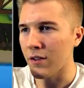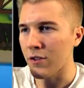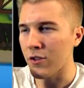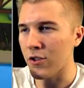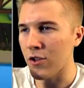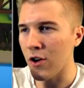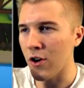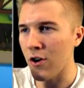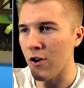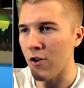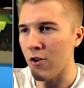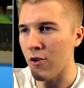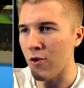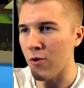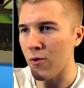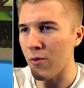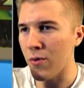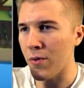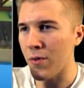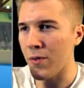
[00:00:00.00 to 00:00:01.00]

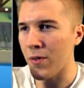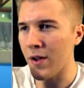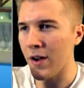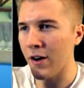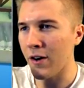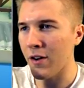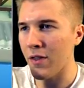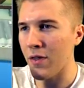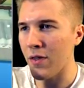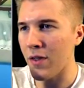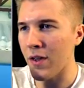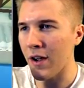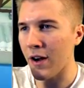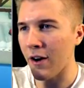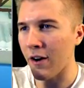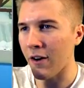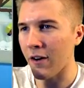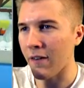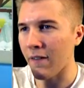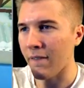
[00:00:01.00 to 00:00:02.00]
So there and
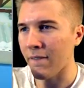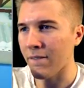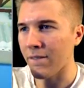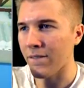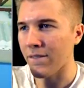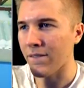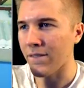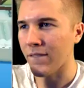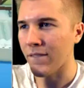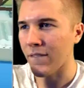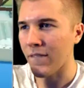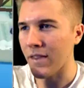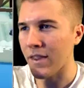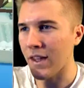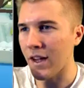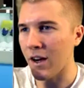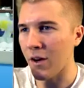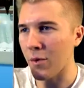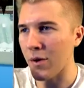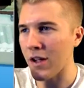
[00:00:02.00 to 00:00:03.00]
there.
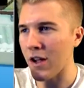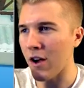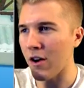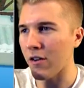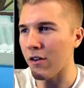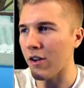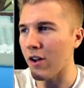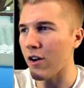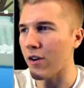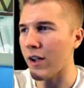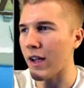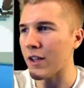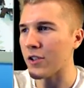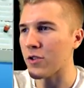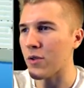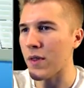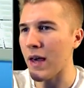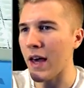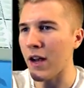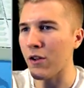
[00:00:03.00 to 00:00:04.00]
There we go. Okay,
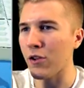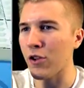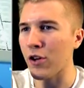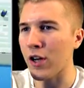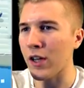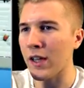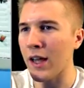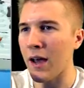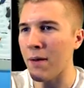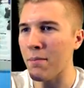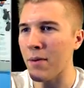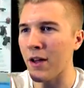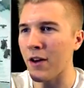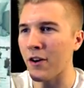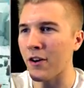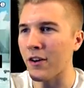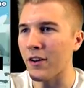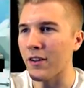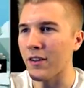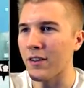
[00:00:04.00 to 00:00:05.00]
so that'll look a lot
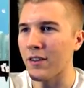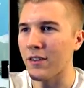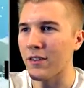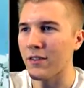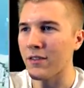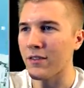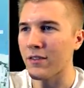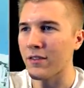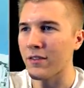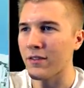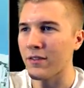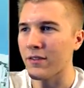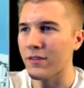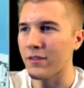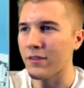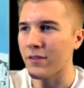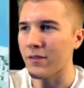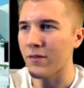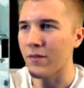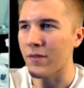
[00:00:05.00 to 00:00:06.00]
better.
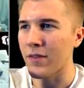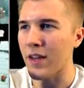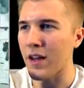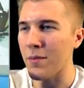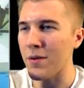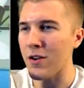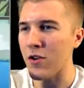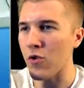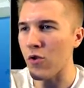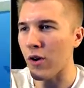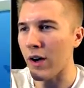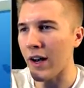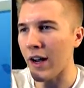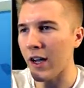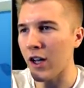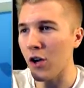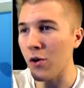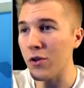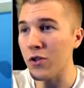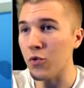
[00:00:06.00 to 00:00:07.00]
That'll be cool. And I
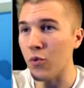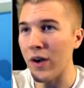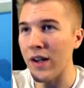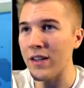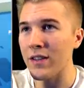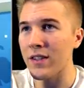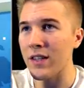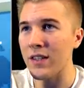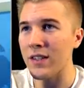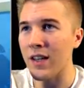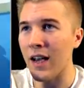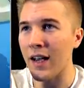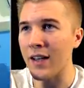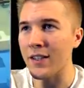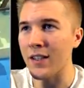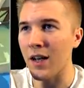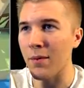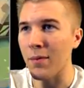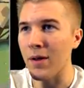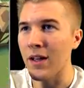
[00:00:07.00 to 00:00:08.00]
could always raise these
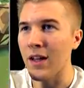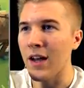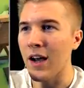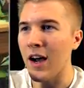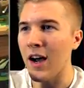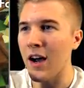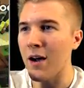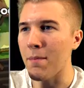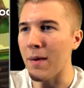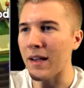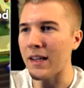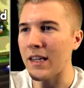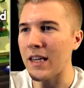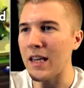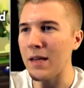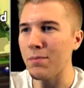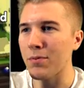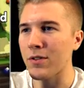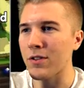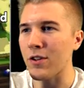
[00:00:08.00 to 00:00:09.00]
guys up. Uh, my
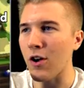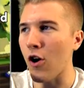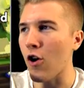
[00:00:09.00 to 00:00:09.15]
keeps.